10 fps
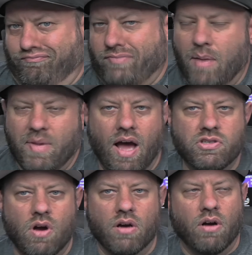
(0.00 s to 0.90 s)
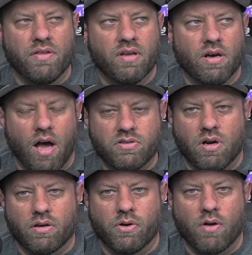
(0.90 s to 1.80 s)
I mean, I talk on the I
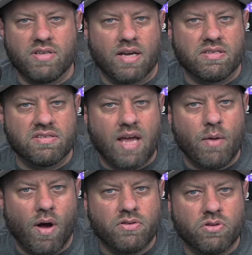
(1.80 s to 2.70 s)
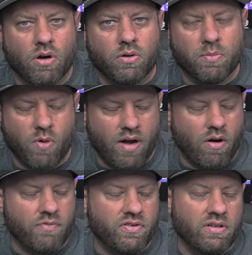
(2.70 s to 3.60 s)
talk on our Texas statewide talk group quite
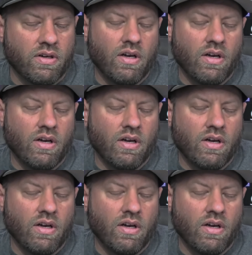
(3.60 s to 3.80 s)
often.